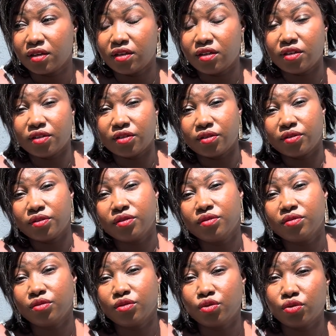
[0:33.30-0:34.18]
you know
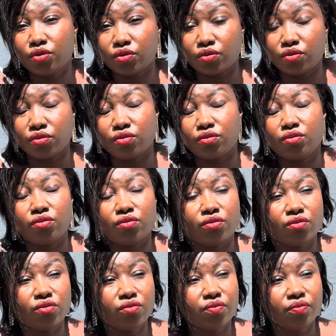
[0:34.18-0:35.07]

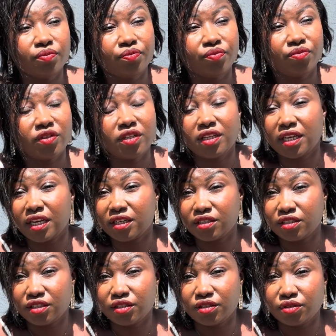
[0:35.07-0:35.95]
to
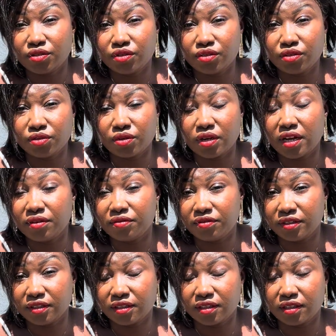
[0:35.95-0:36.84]
get used to
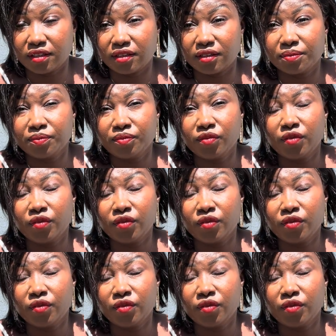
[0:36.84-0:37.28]
everything.